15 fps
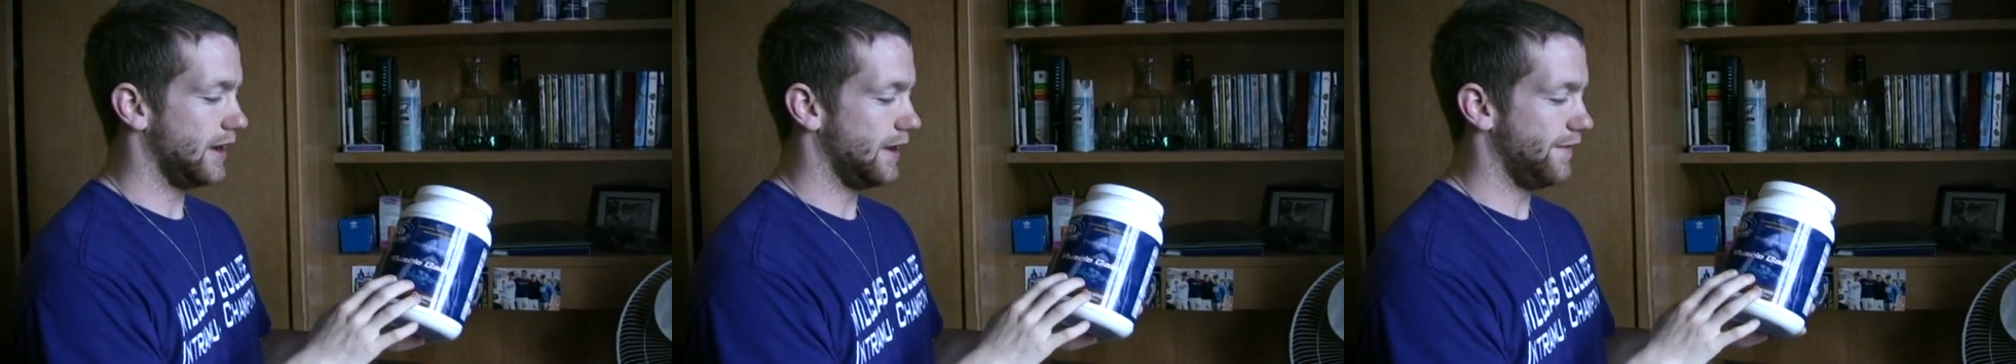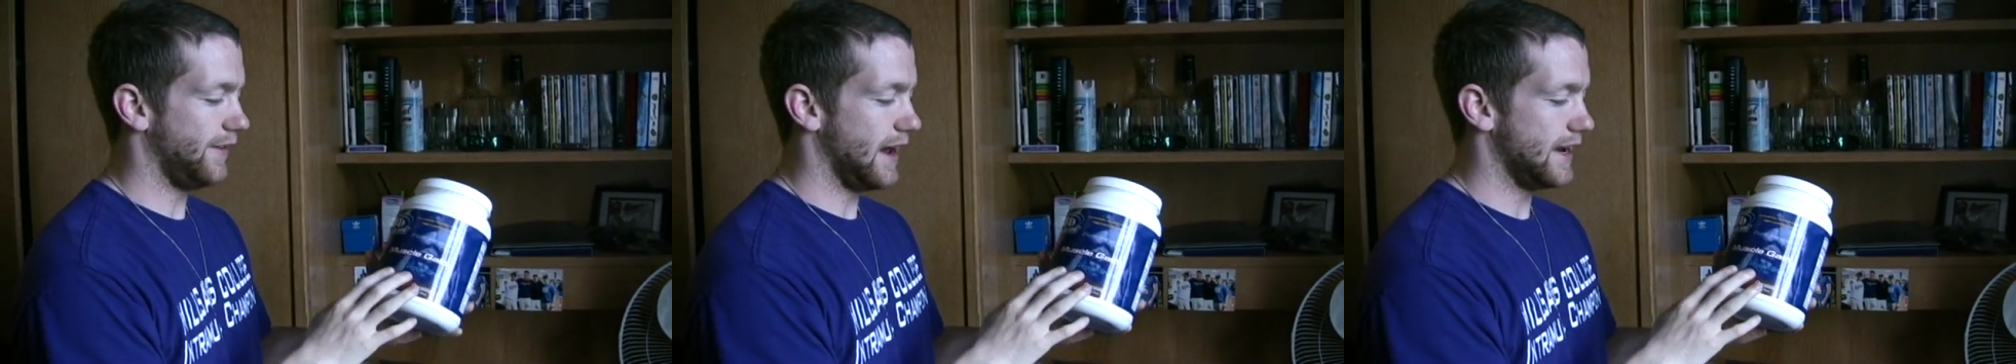
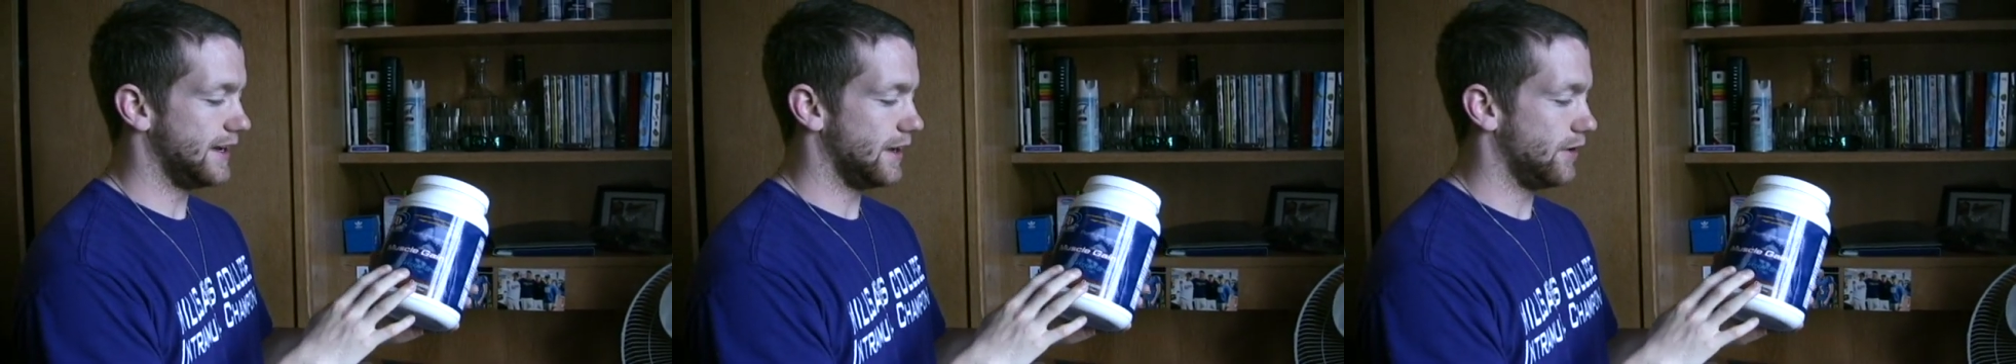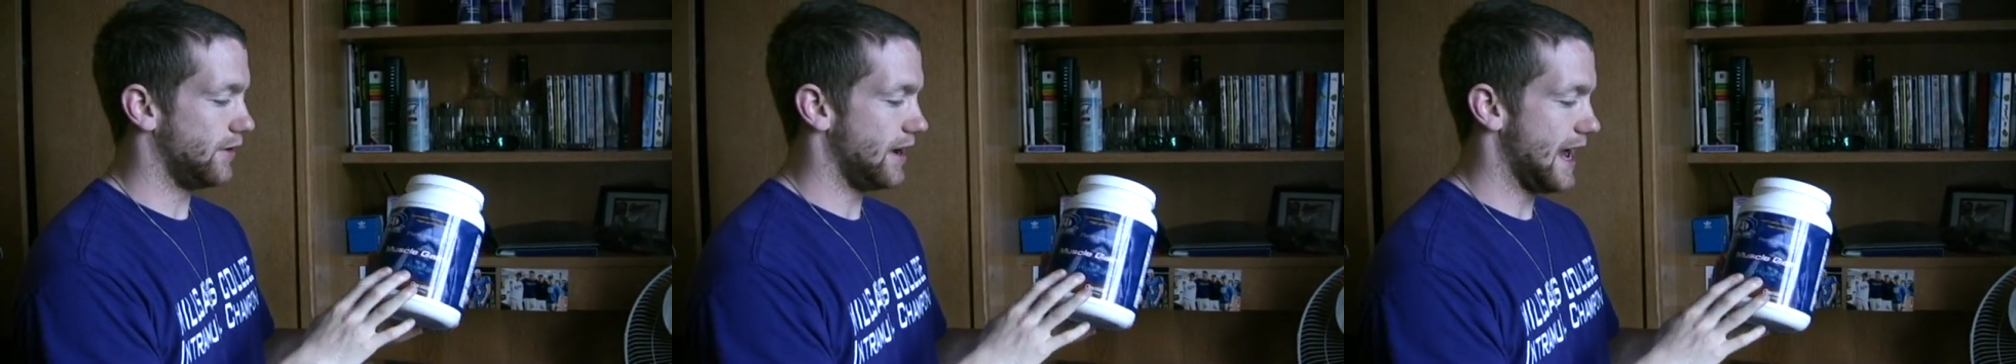but it really
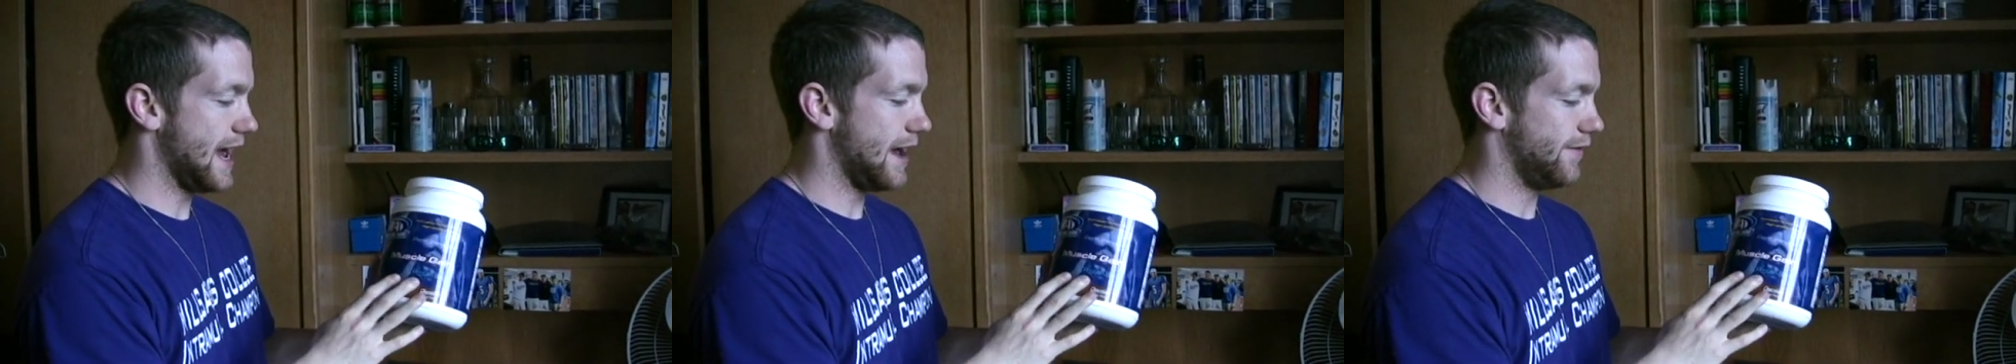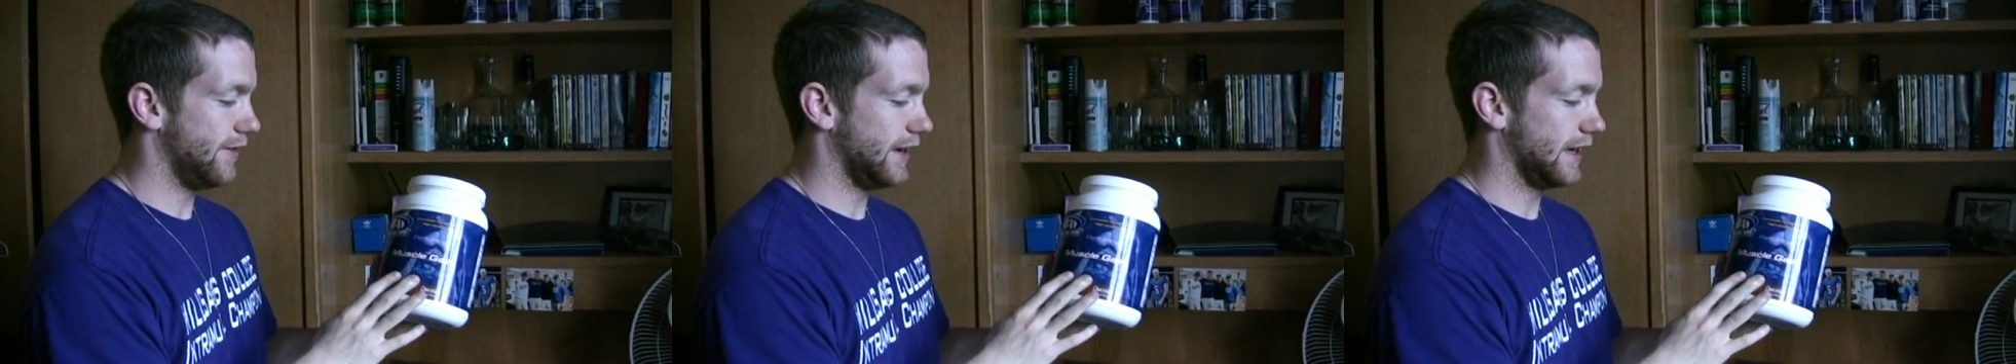just shows